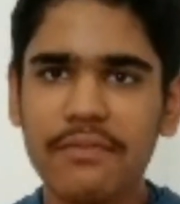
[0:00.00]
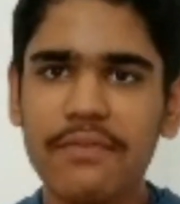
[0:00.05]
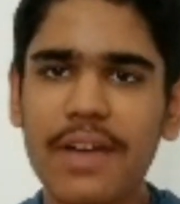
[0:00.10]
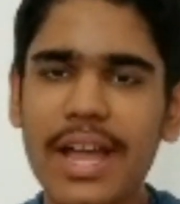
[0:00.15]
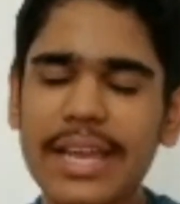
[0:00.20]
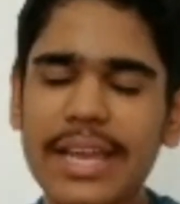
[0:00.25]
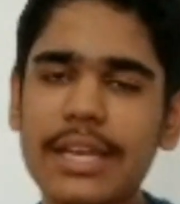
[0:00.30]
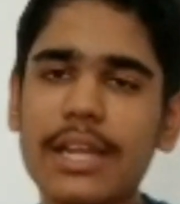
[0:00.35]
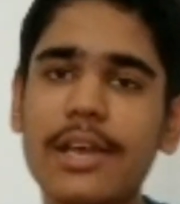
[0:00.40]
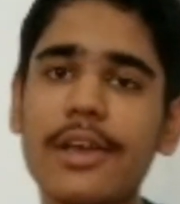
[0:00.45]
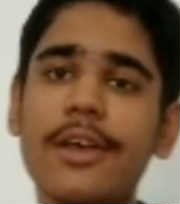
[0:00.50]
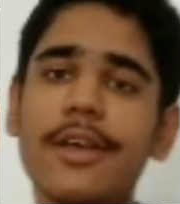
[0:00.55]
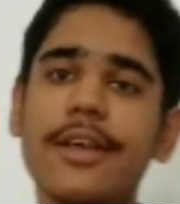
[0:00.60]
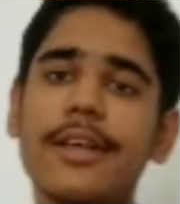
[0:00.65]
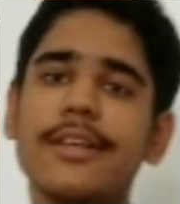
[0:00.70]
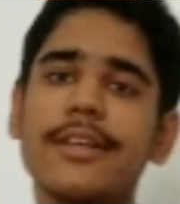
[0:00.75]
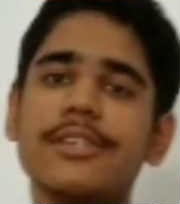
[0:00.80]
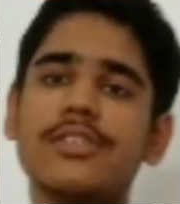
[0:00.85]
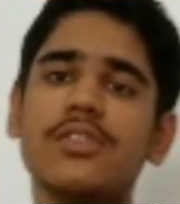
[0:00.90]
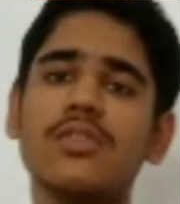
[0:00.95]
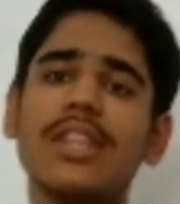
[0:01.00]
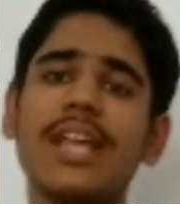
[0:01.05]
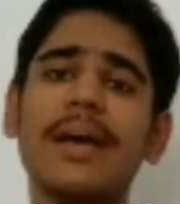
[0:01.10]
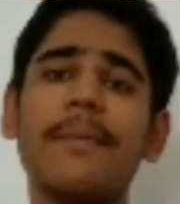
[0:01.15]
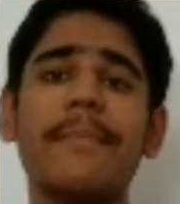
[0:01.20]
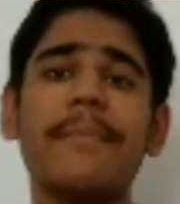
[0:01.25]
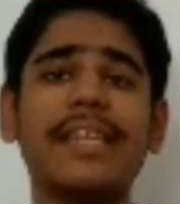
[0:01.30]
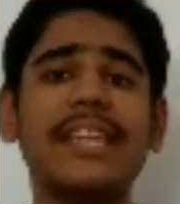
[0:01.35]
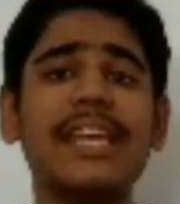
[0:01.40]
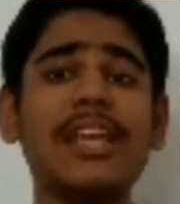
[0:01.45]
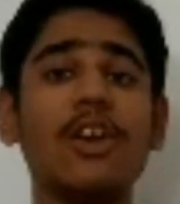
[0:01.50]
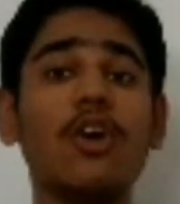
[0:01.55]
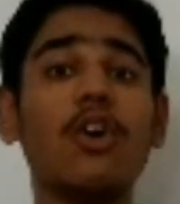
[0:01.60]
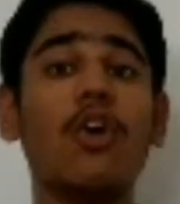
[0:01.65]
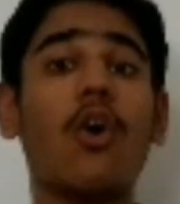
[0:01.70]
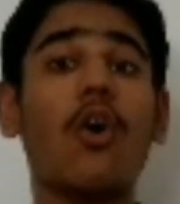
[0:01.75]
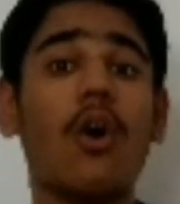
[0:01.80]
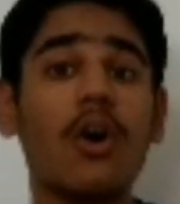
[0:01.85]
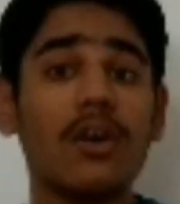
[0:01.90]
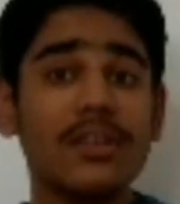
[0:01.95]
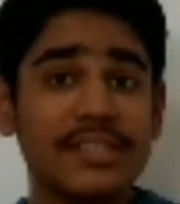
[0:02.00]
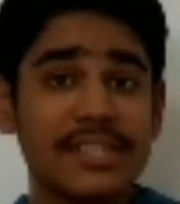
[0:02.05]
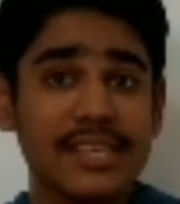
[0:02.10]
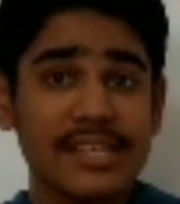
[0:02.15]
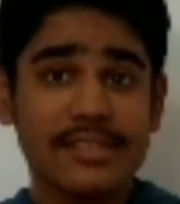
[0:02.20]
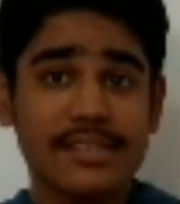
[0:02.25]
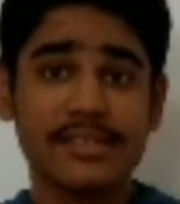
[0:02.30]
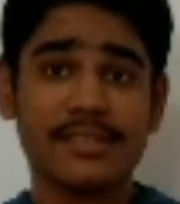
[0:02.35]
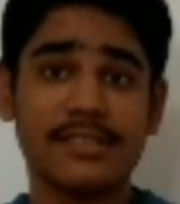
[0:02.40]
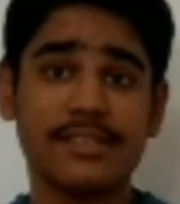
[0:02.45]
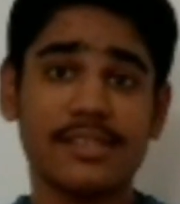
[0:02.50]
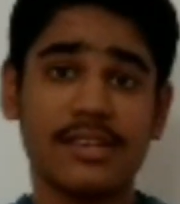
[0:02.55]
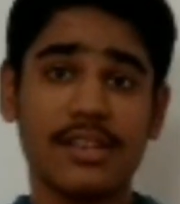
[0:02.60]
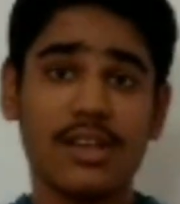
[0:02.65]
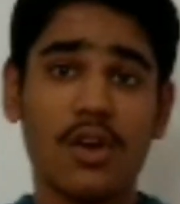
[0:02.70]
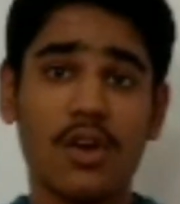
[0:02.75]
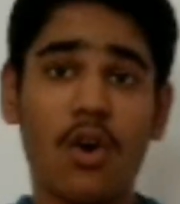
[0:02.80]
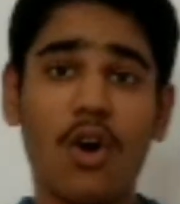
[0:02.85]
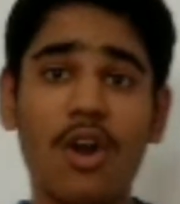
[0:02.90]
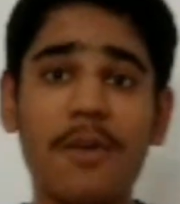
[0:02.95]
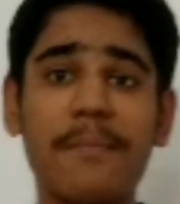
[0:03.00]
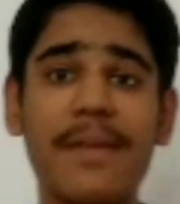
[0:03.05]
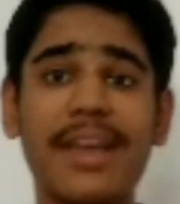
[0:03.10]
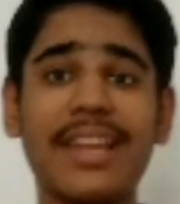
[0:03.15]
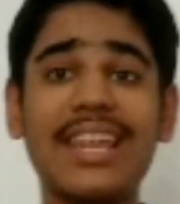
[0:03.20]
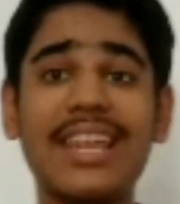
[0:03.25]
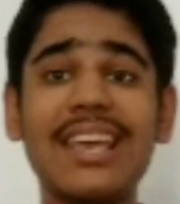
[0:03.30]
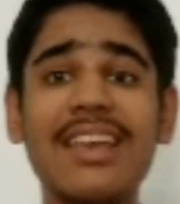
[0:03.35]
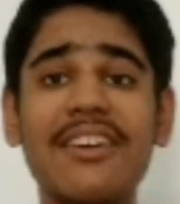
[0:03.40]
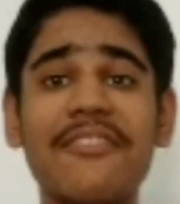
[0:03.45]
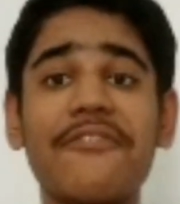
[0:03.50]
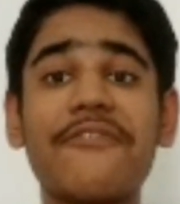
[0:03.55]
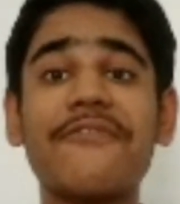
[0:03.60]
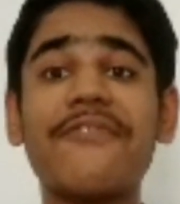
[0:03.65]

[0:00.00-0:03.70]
Fine. So there are many causes or many